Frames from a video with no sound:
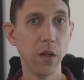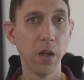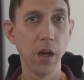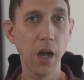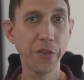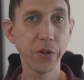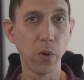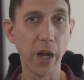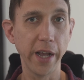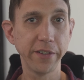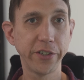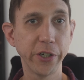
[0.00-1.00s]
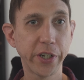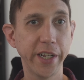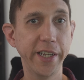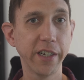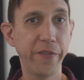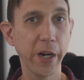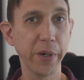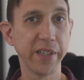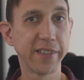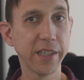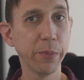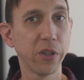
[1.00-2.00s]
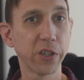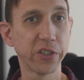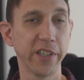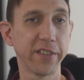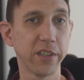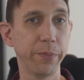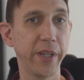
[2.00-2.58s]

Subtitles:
Otherwise, you're getting a very similar system